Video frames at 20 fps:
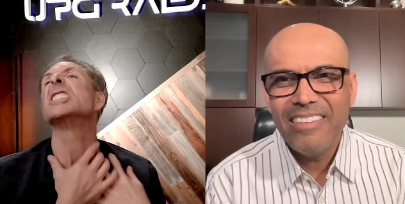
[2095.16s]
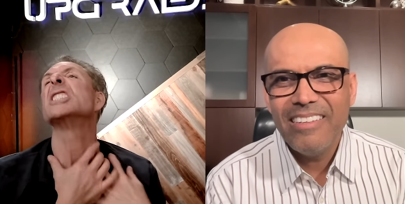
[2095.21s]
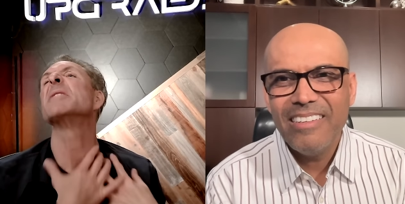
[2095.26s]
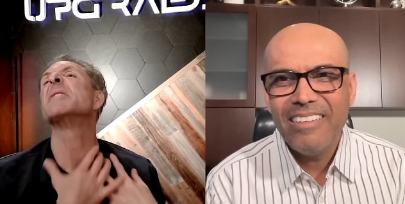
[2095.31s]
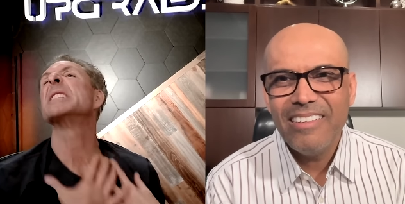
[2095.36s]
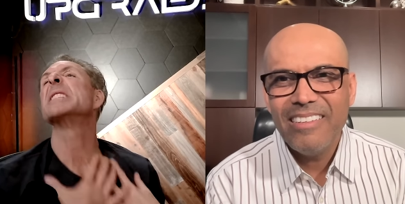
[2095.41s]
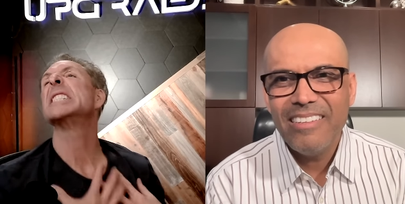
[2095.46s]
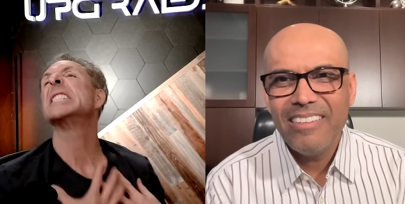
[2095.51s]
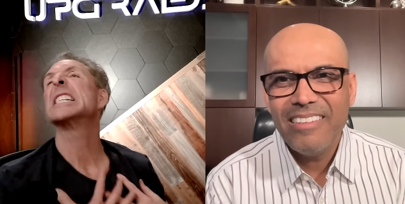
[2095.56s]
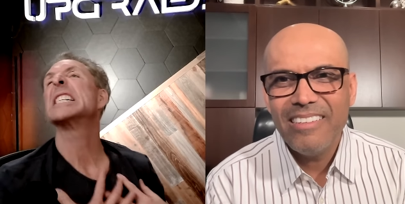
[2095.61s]
Speaker 1: on
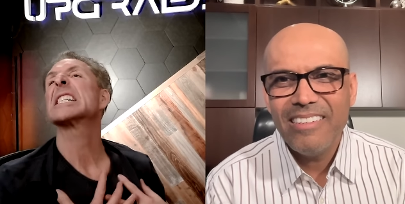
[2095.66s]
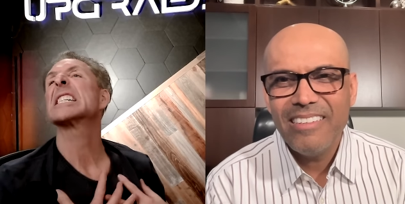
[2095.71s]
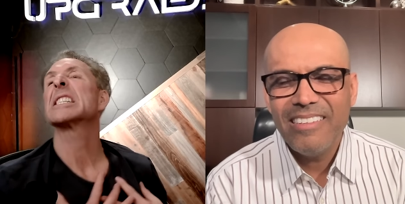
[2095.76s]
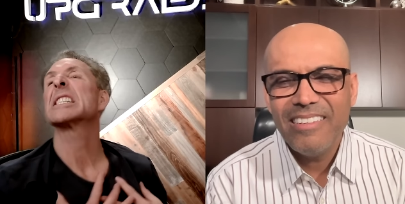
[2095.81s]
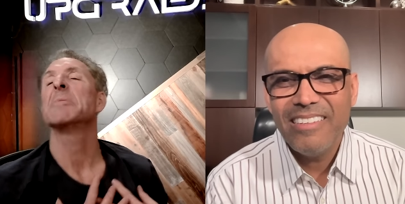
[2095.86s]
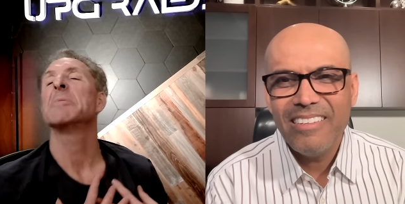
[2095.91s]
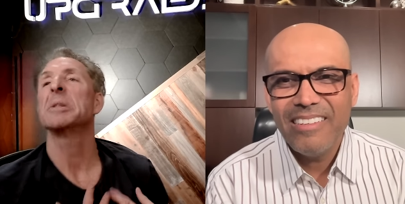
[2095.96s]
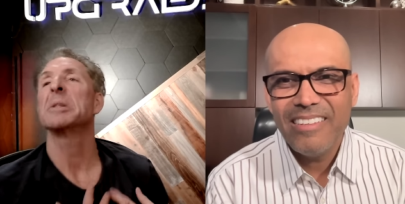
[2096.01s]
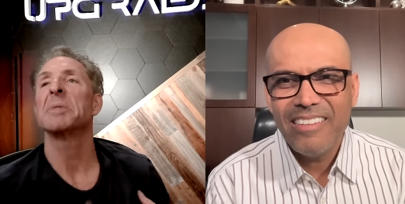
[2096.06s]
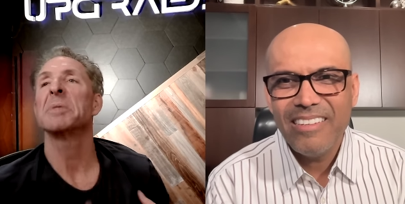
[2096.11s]
my neck
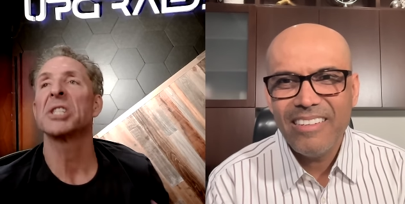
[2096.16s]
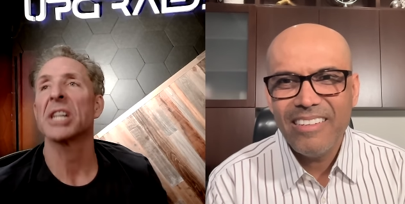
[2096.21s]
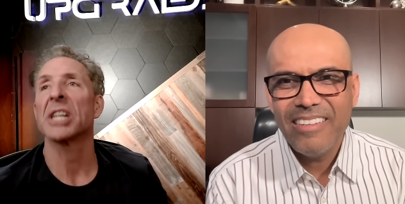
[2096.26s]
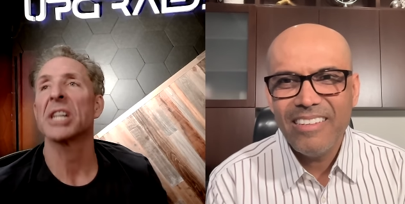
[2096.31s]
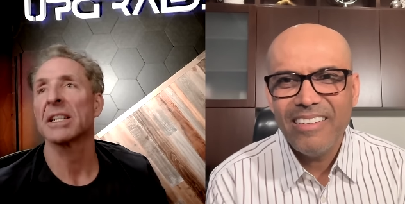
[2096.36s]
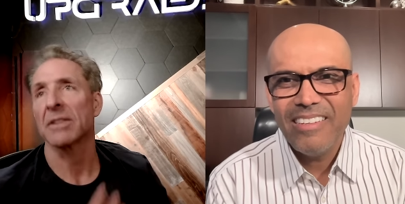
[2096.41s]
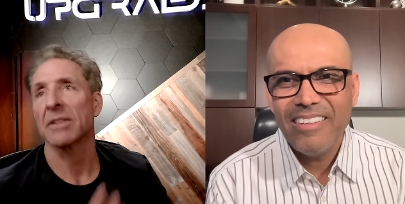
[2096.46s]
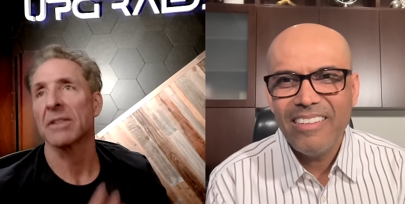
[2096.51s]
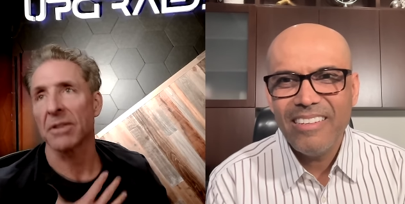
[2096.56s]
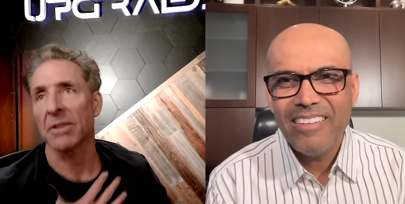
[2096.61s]
and maybe
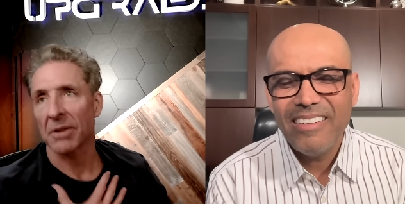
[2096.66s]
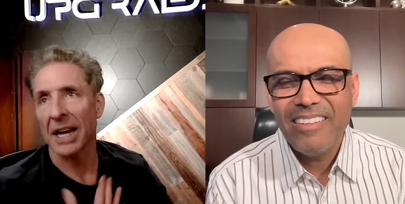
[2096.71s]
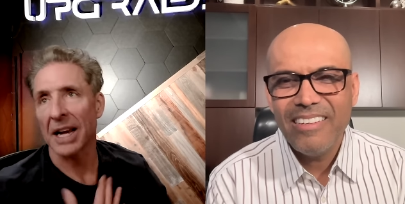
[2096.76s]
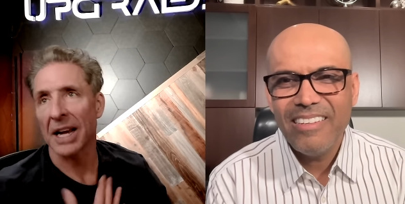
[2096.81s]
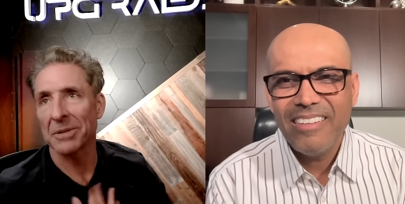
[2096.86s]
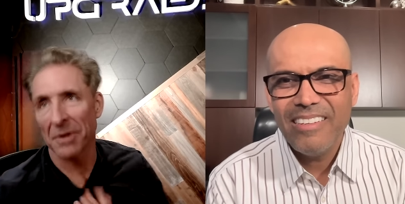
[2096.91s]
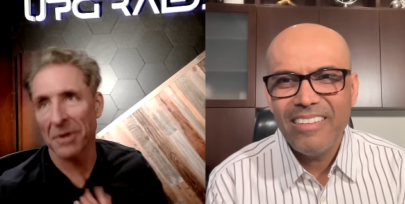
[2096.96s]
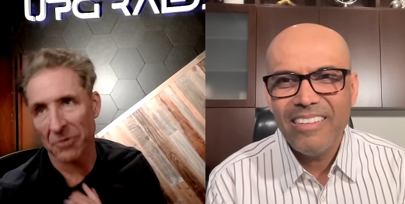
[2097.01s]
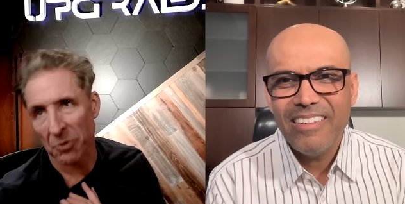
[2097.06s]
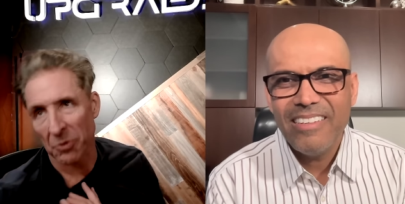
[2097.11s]
chest. Although
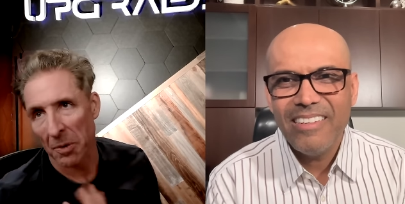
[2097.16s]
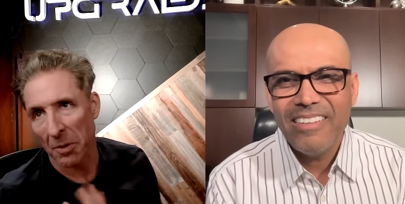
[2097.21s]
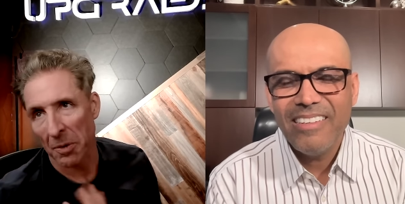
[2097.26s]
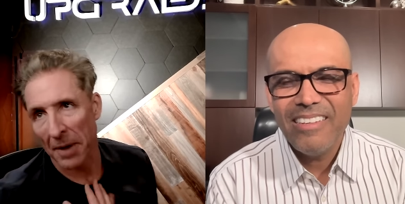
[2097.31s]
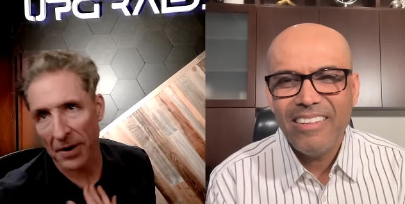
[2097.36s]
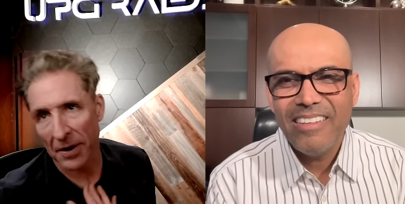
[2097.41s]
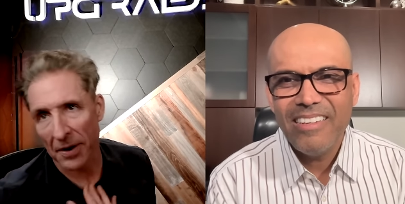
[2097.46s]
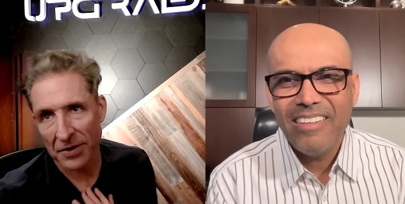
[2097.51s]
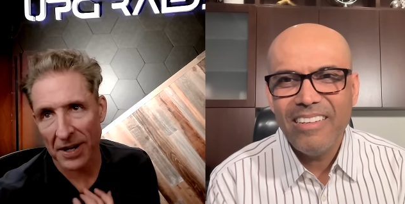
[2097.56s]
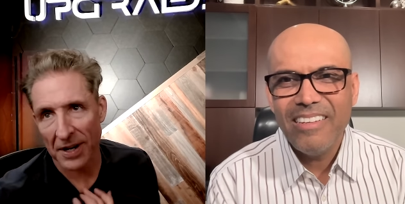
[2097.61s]
guys, we have to worry
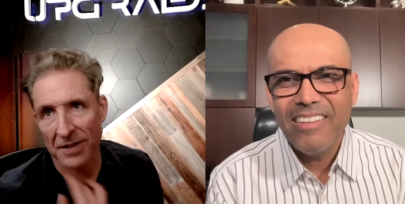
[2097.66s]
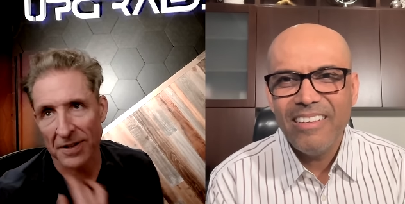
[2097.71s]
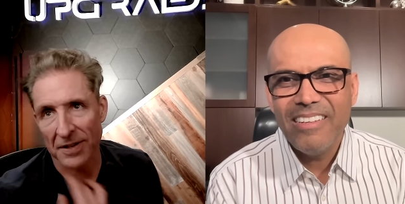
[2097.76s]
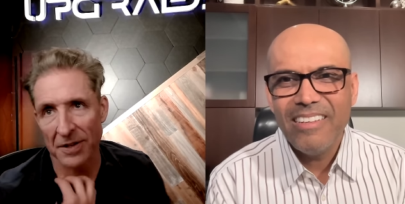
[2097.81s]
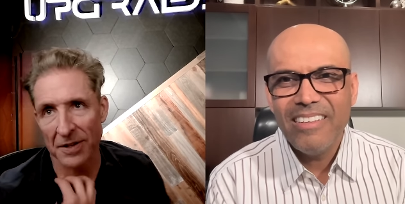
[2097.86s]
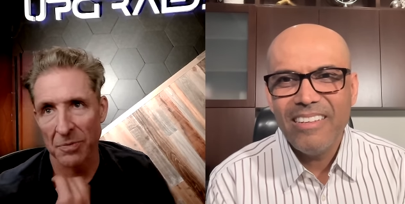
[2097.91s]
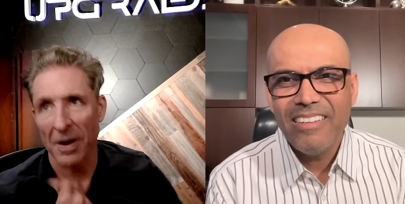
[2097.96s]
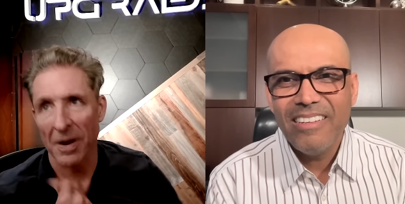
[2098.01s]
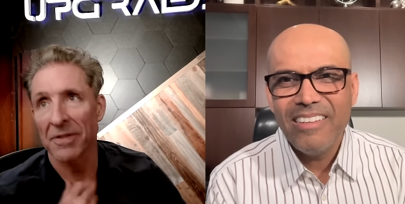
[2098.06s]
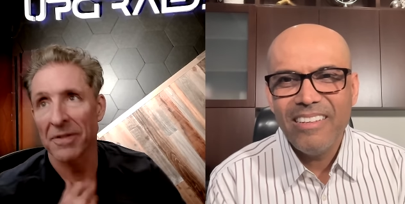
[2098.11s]
about our chest
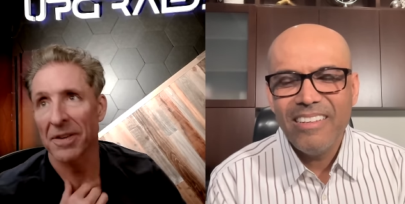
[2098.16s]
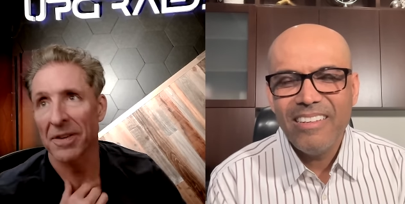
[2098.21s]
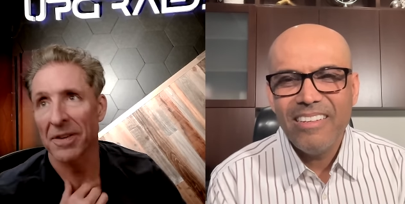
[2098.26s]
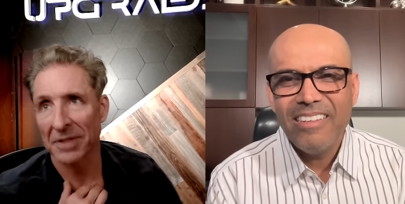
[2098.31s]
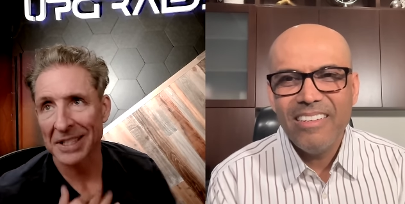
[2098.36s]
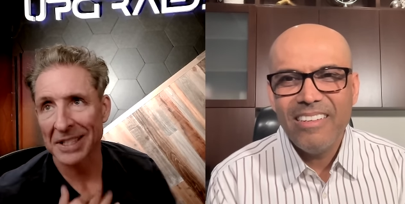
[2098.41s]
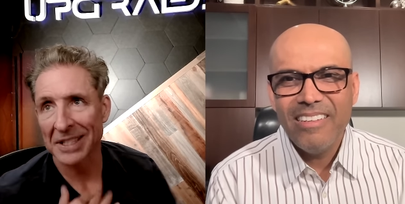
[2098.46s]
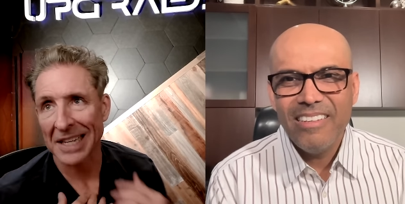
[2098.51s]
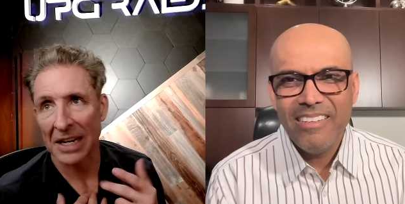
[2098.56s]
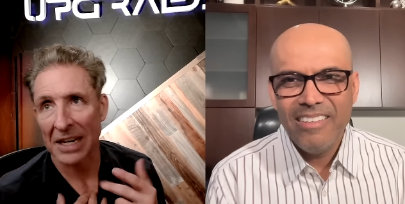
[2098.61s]
because we have
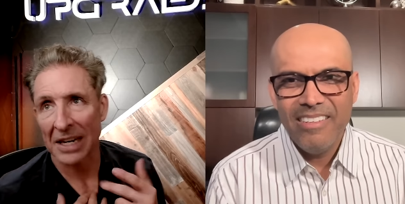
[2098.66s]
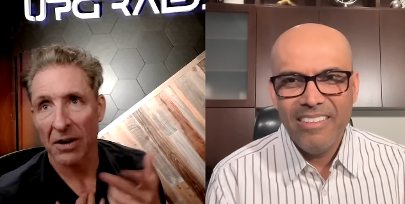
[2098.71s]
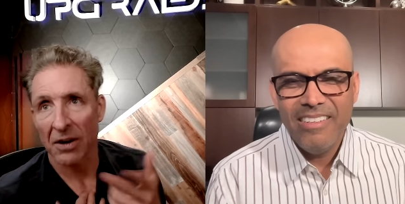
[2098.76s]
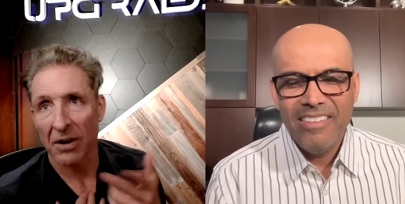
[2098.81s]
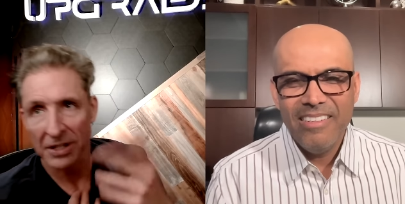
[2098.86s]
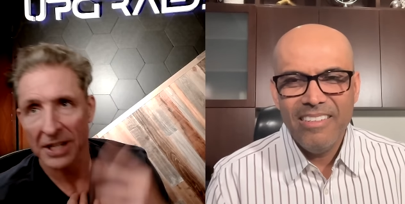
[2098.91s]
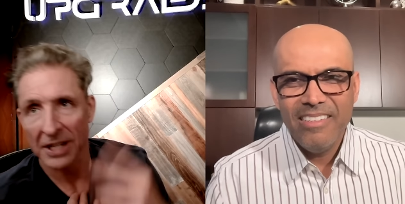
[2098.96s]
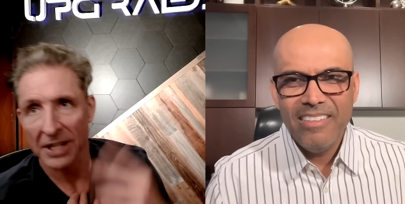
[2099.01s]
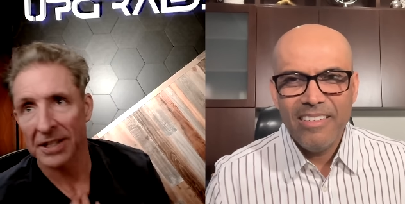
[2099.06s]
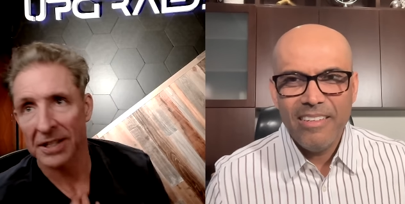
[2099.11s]
different skin on our
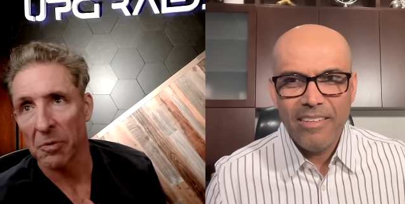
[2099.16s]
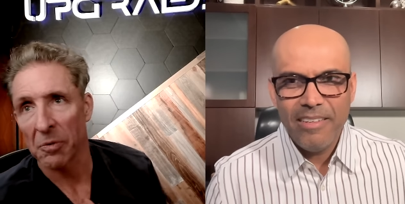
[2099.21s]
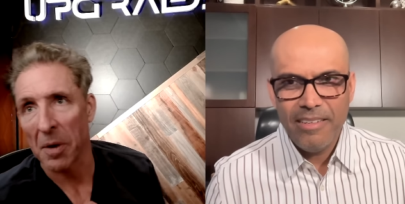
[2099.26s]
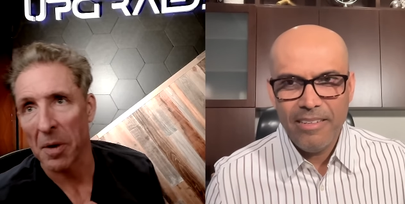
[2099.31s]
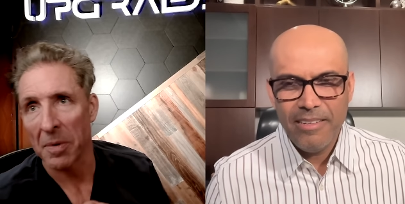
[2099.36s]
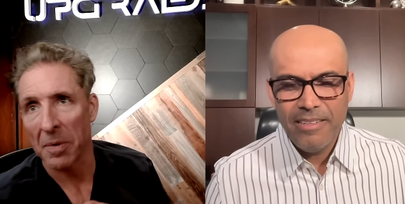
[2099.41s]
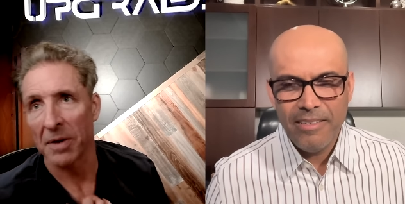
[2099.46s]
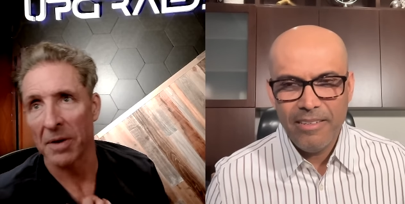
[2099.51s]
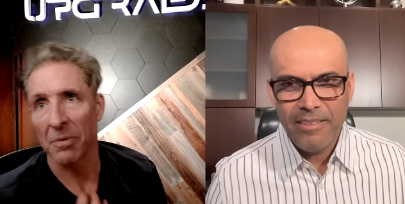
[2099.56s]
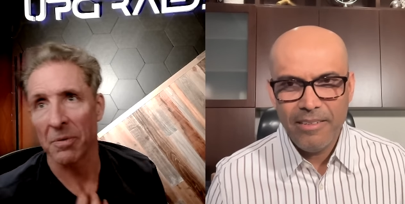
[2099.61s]
chest than women.